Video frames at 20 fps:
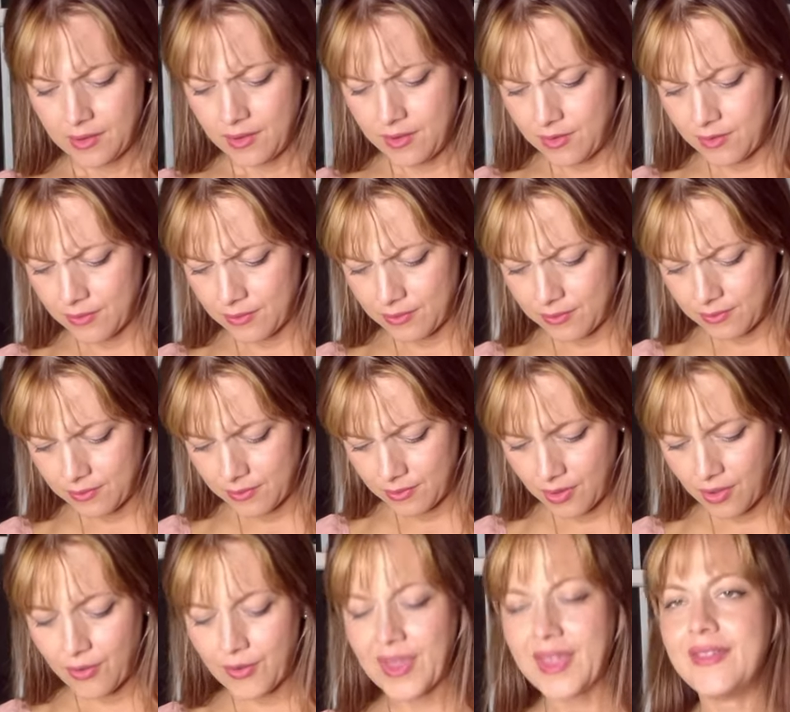Oh,
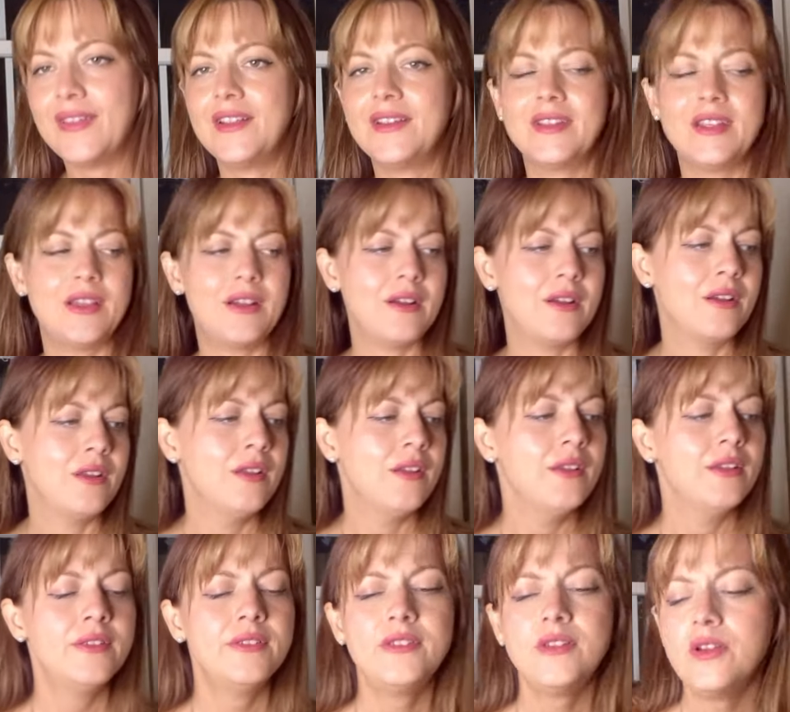okay, there they are.
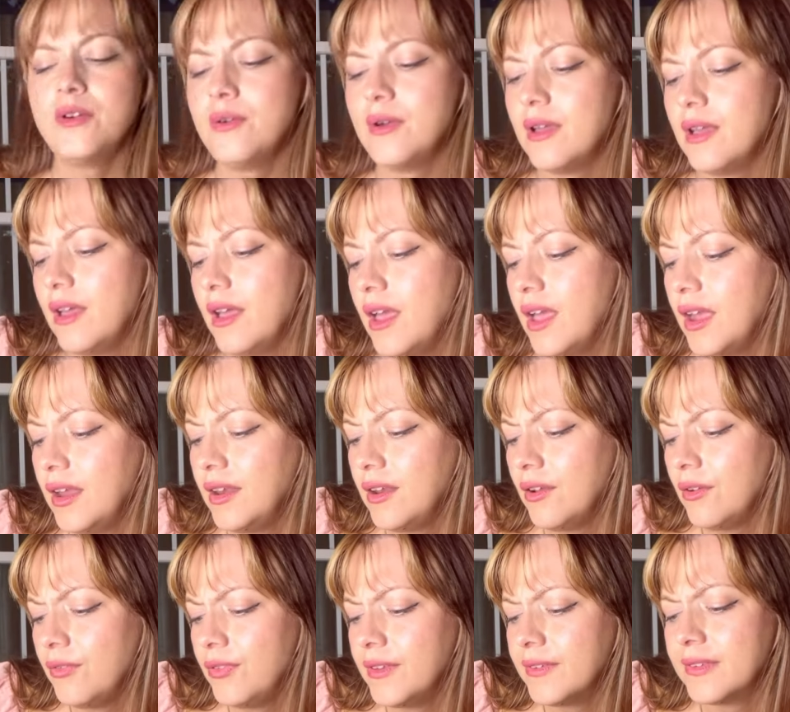So I
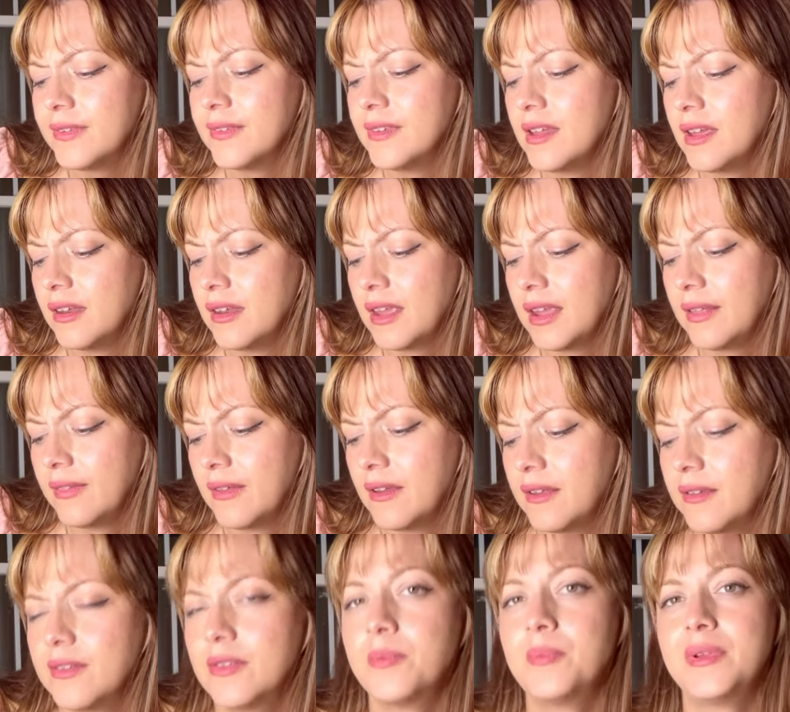know this is not
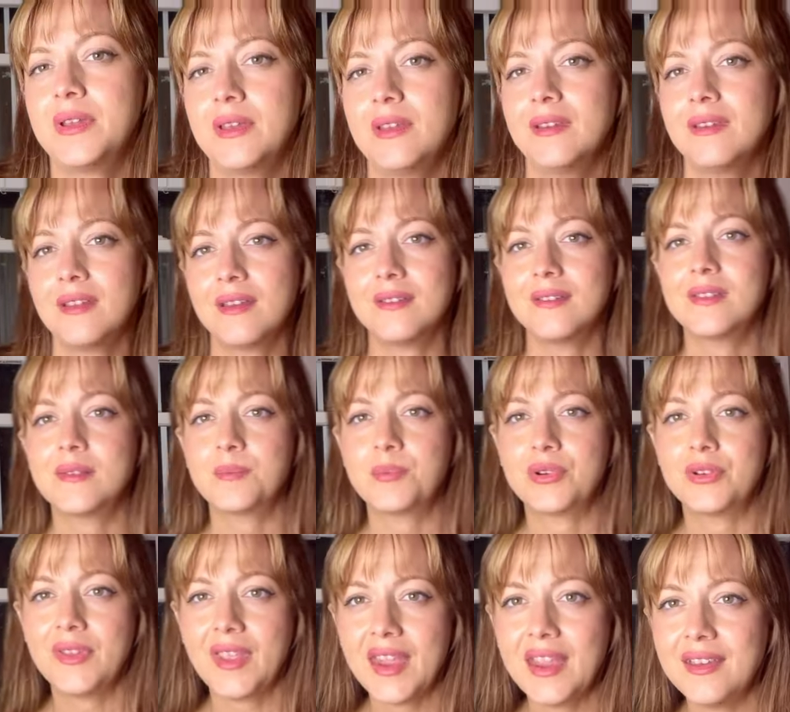nylons, but it does
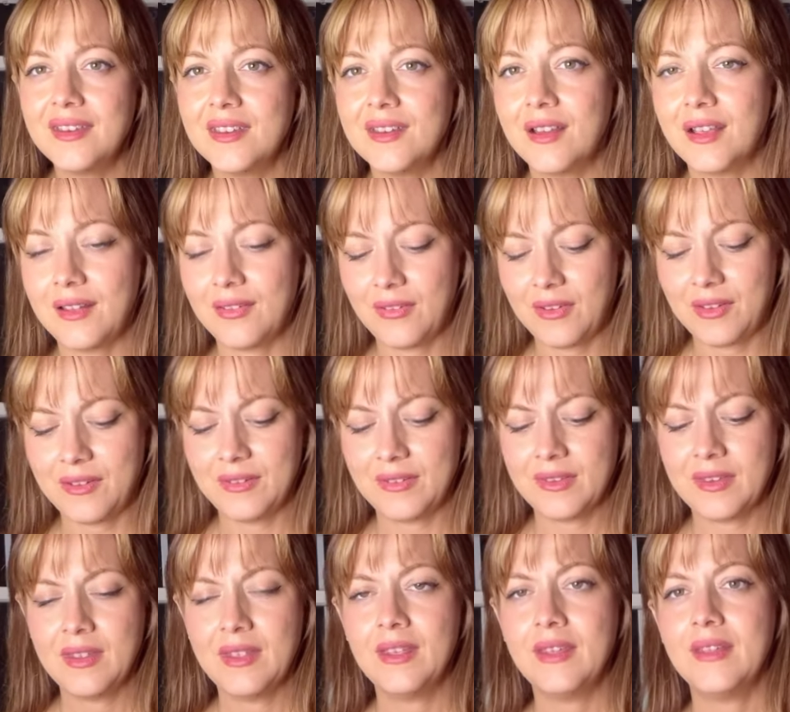pertain to nylons.
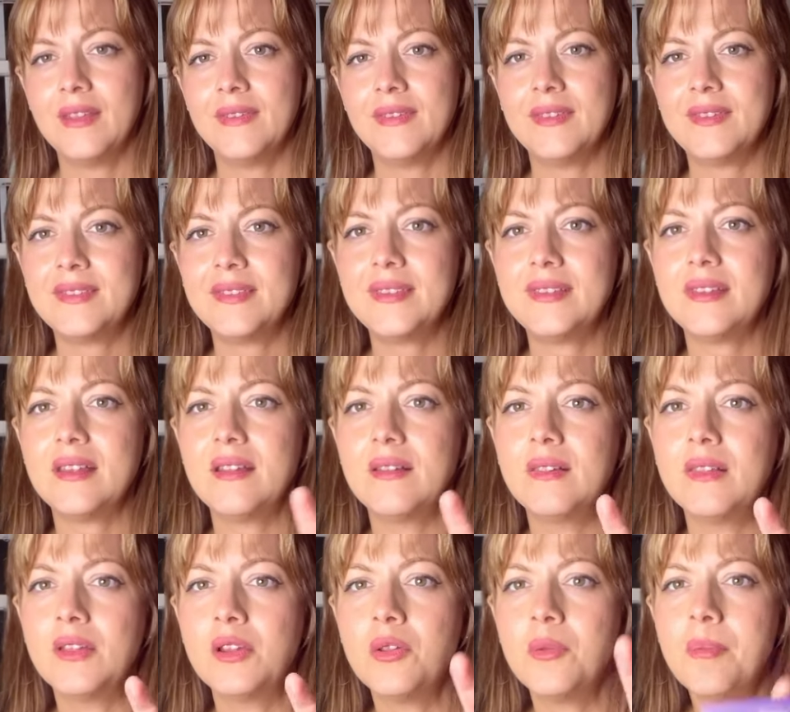This is a
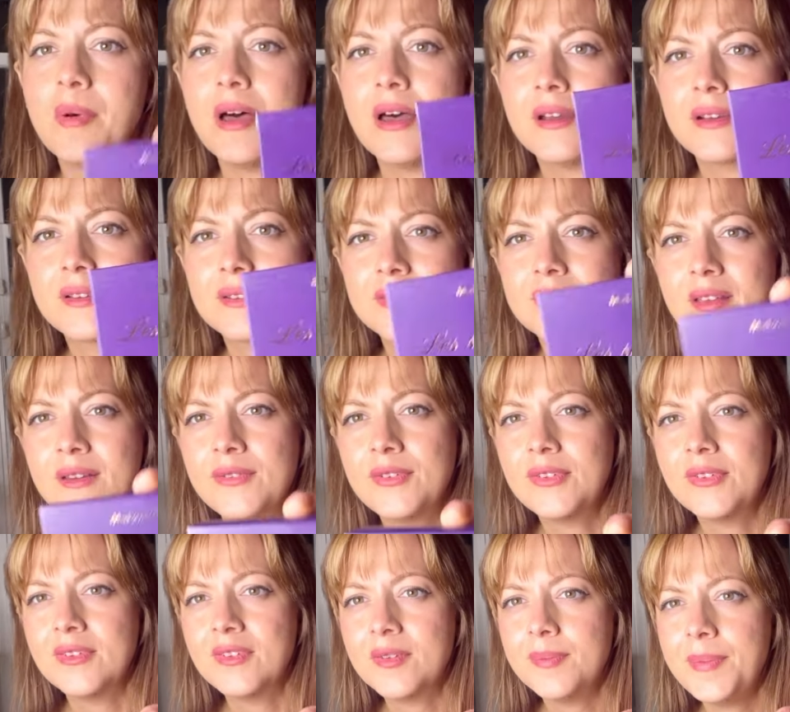little box of
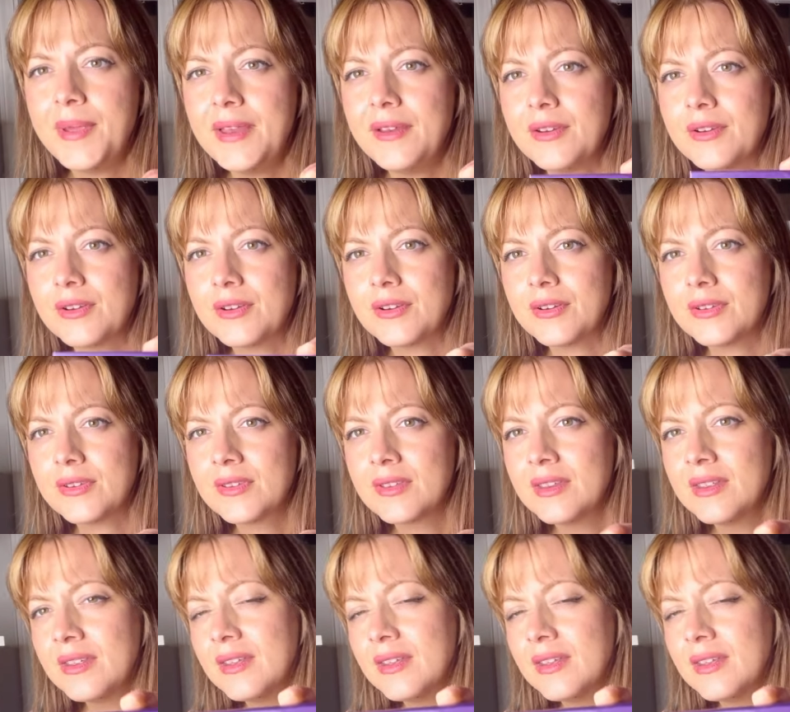suspenders.